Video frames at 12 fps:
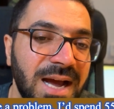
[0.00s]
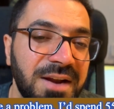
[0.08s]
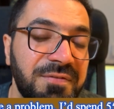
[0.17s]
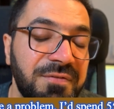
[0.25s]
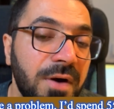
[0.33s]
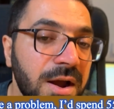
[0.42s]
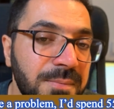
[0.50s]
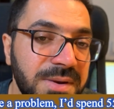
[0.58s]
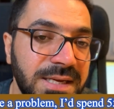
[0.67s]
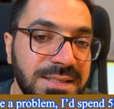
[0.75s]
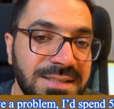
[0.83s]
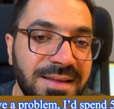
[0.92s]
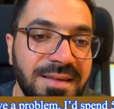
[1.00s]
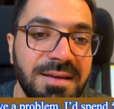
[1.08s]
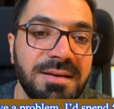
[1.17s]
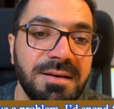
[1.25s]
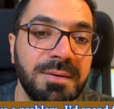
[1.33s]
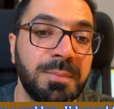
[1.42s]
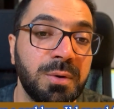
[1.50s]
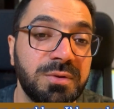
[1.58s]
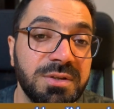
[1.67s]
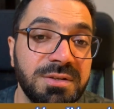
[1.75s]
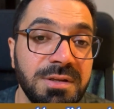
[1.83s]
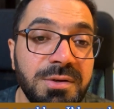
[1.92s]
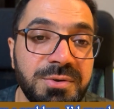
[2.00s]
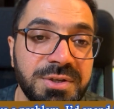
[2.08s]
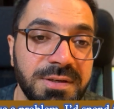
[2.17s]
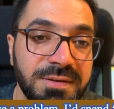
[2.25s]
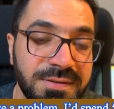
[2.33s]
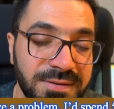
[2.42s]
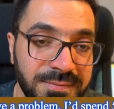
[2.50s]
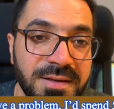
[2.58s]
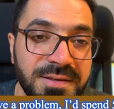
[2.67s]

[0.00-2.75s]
and 5 minutes thinking about the solutions."